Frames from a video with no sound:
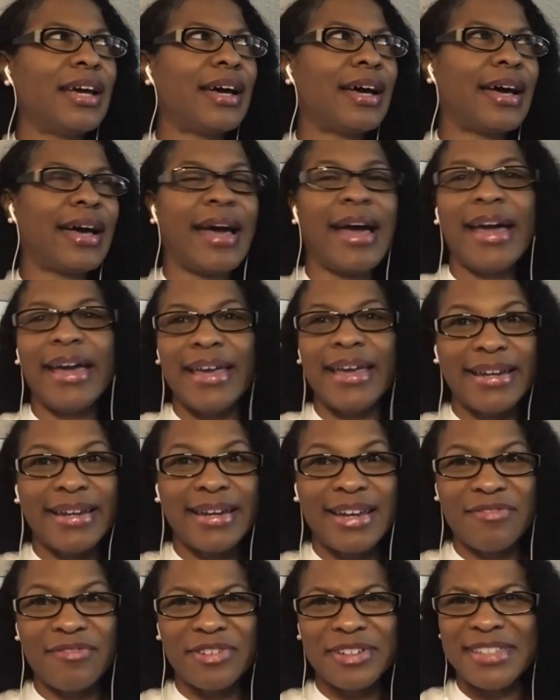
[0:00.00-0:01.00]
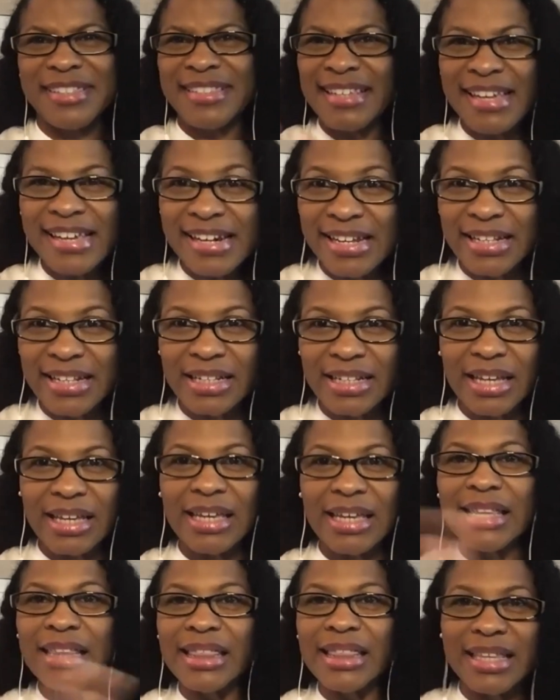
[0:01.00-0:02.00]
I had never seen it
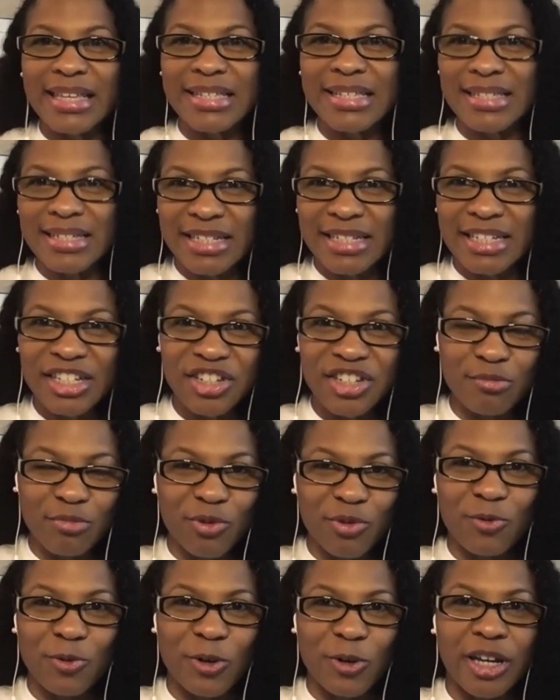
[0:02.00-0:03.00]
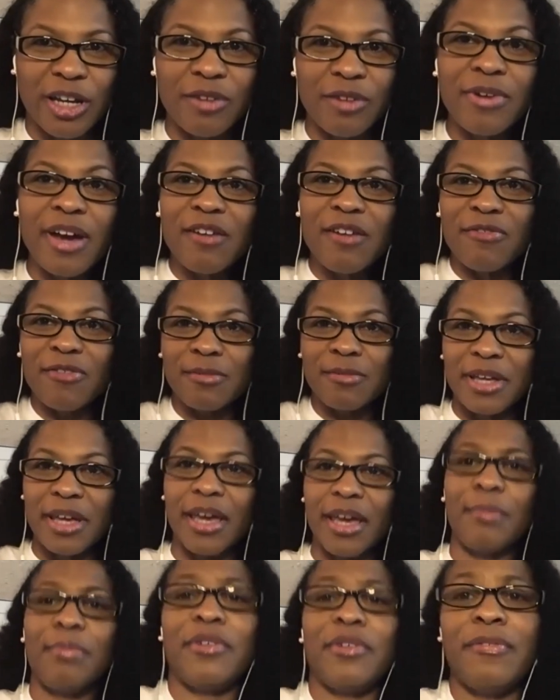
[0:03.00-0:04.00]
in this edition before. He read it from the
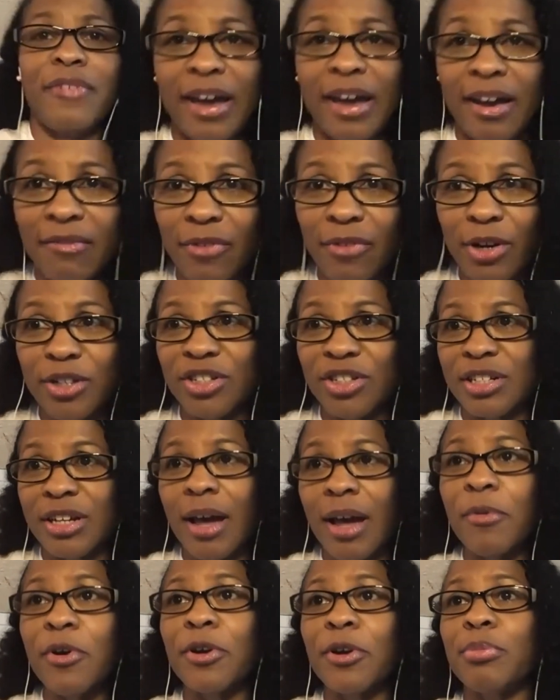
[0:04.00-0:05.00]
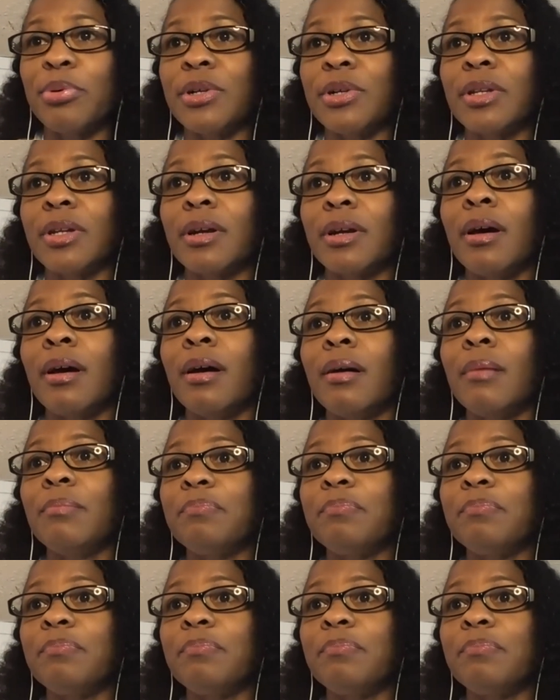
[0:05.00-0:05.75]
Amplified version. I'm going to pull it up